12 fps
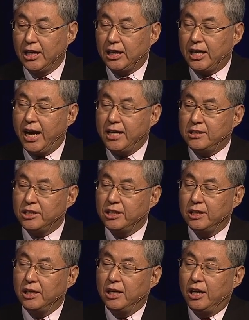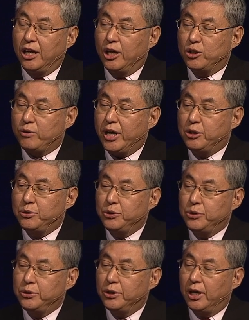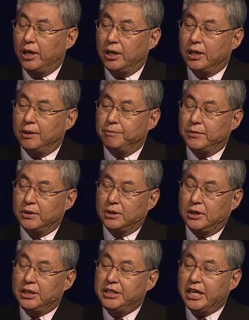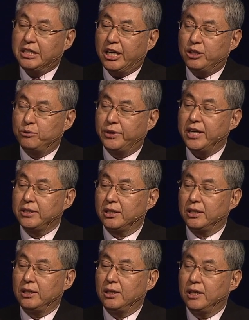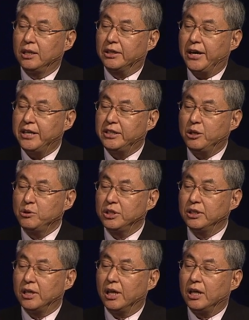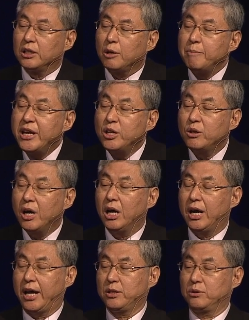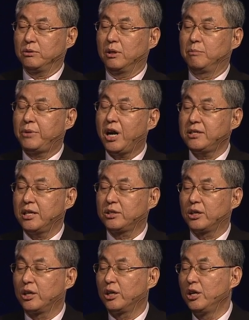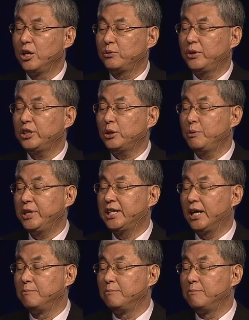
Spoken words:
KAIST try to integrate together the heterogeneous, the many-core processor together with